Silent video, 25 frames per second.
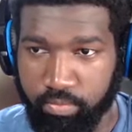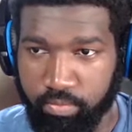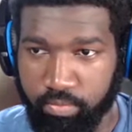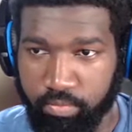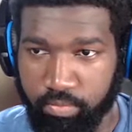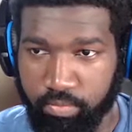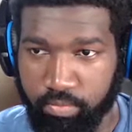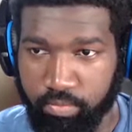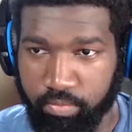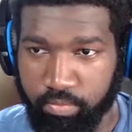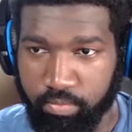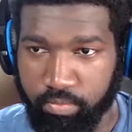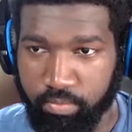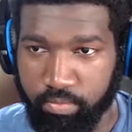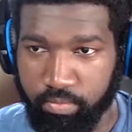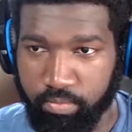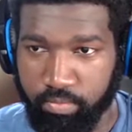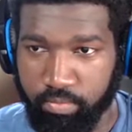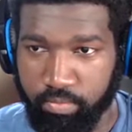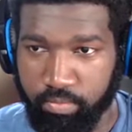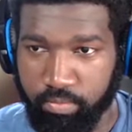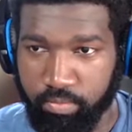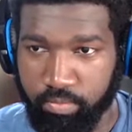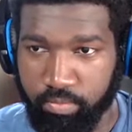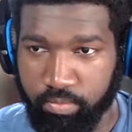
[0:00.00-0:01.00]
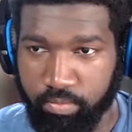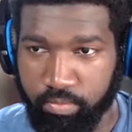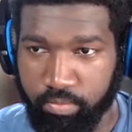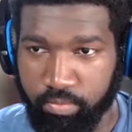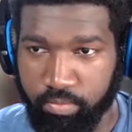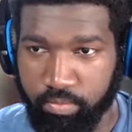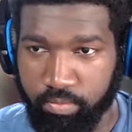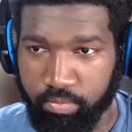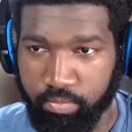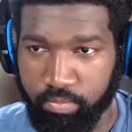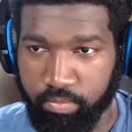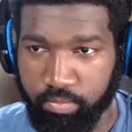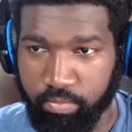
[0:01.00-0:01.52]

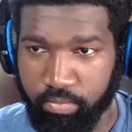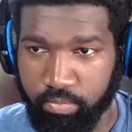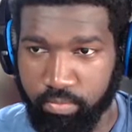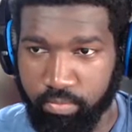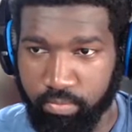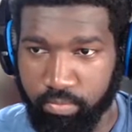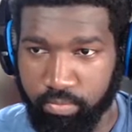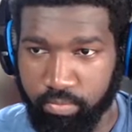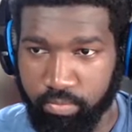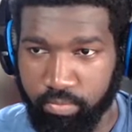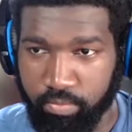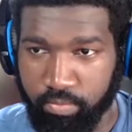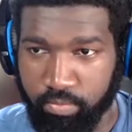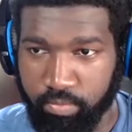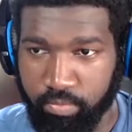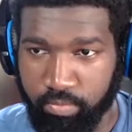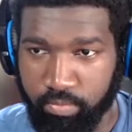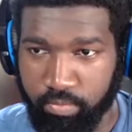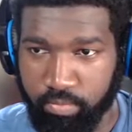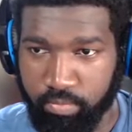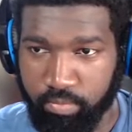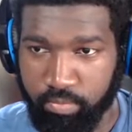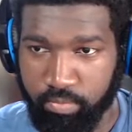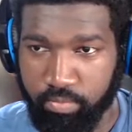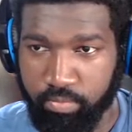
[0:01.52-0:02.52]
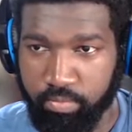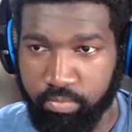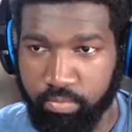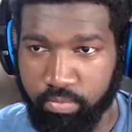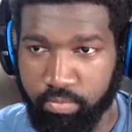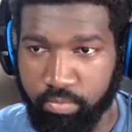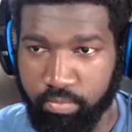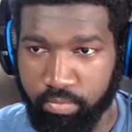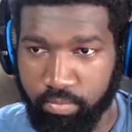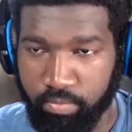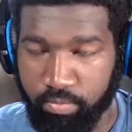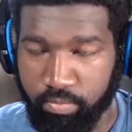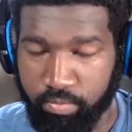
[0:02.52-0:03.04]

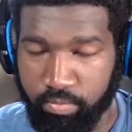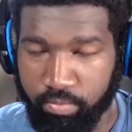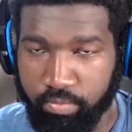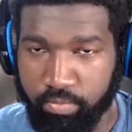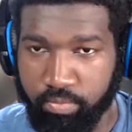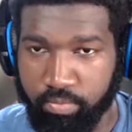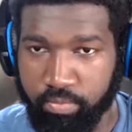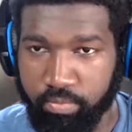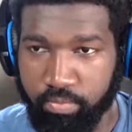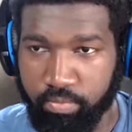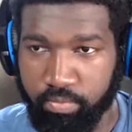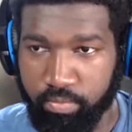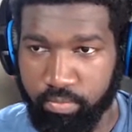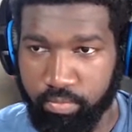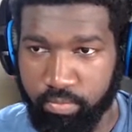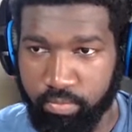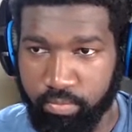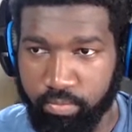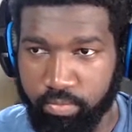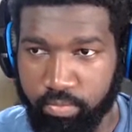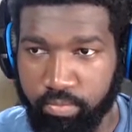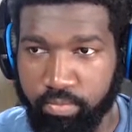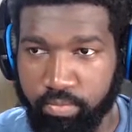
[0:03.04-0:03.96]
No words are spoken by the person on screen.